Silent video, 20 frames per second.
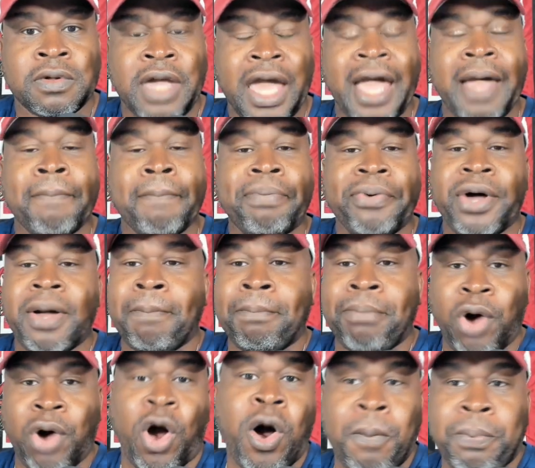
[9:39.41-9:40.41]
and put
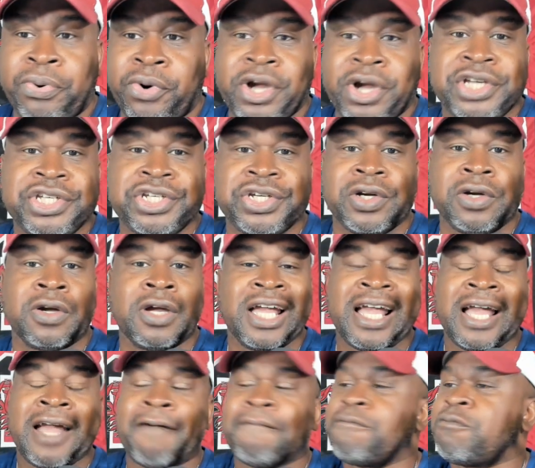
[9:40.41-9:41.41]
ball pressure
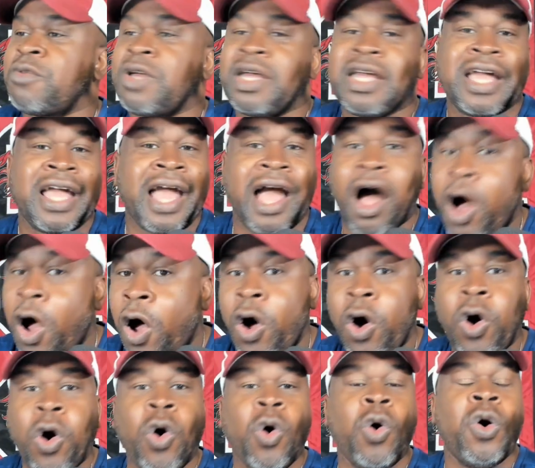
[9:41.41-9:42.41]

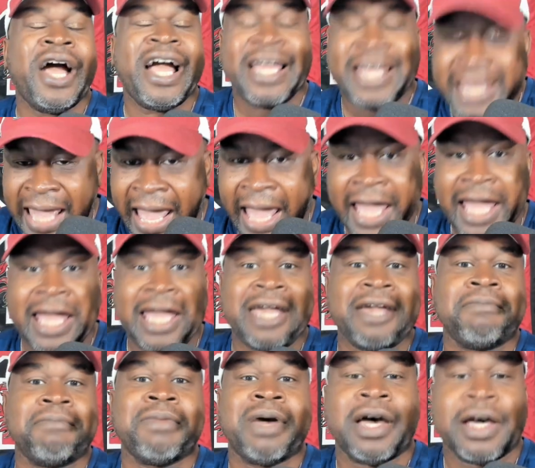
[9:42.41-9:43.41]
all
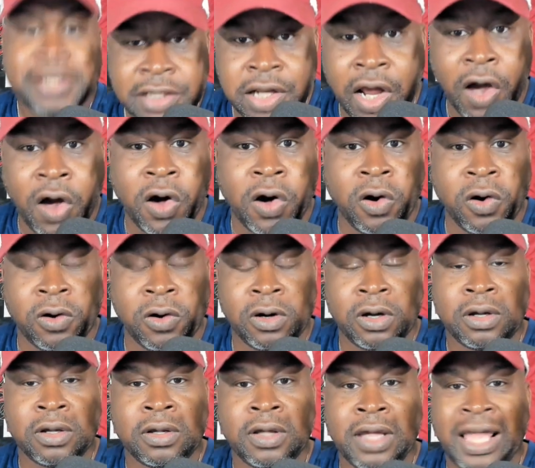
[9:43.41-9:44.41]
game long.
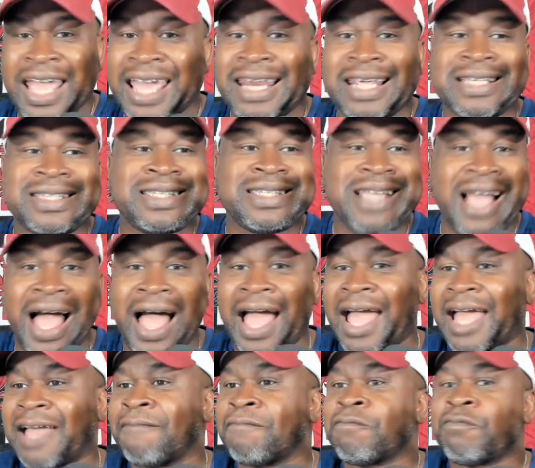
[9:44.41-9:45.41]
It is not
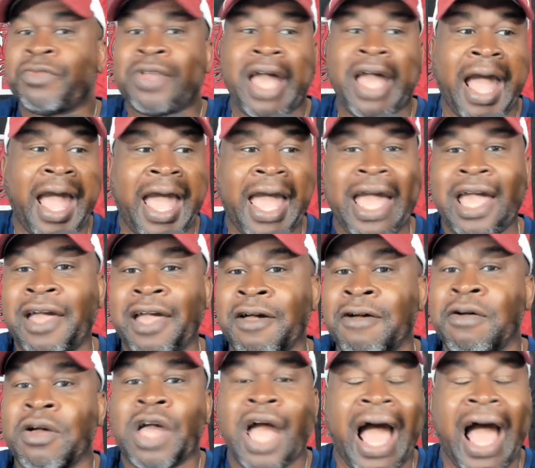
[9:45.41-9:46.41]
a
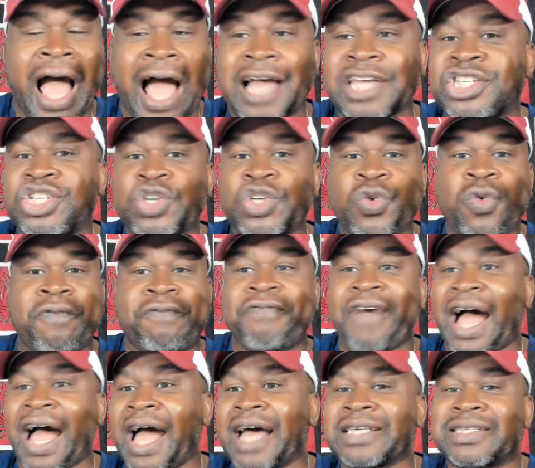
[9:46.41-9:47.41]
I shoot
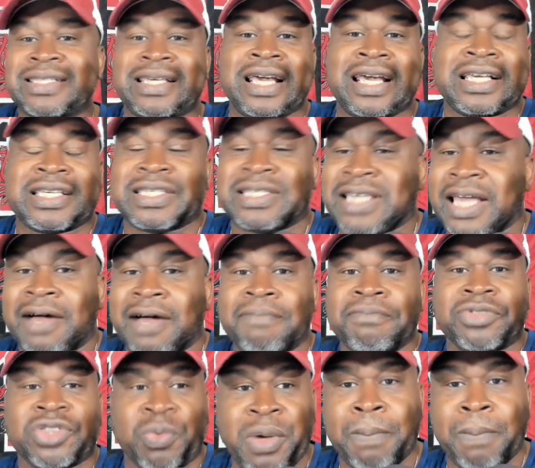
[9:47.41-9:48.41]
five, six,
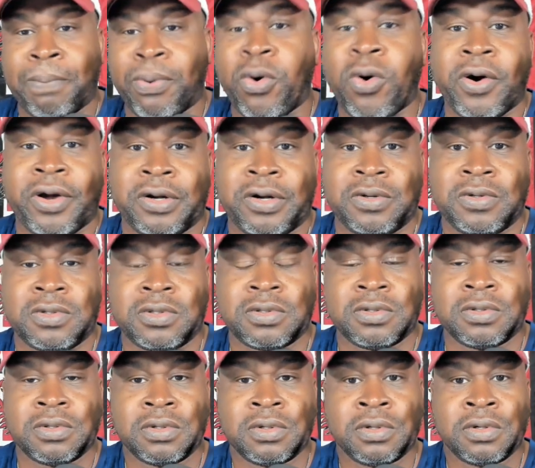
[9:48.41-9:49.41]
seven three pointers,
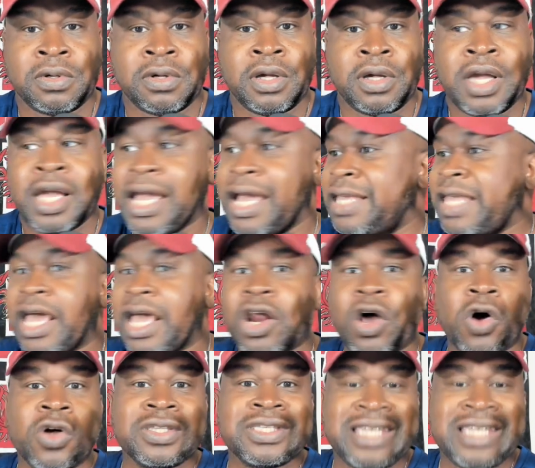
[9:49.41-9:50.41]
and then
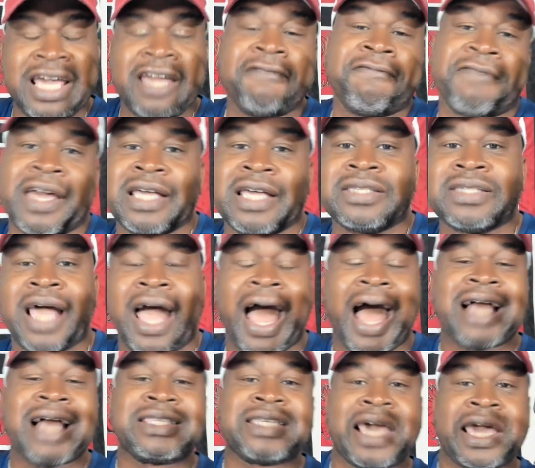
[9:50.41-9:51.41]
on defense
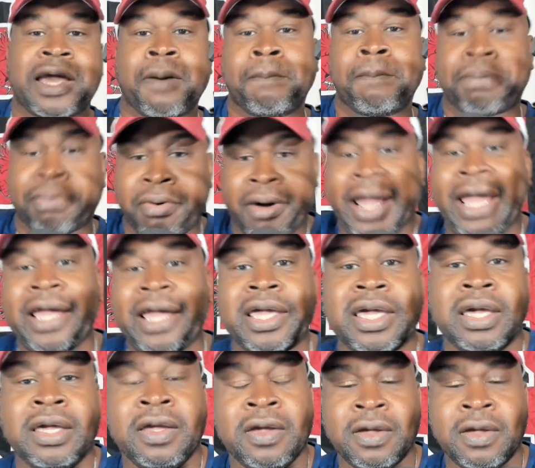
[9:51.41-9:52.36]
I take a break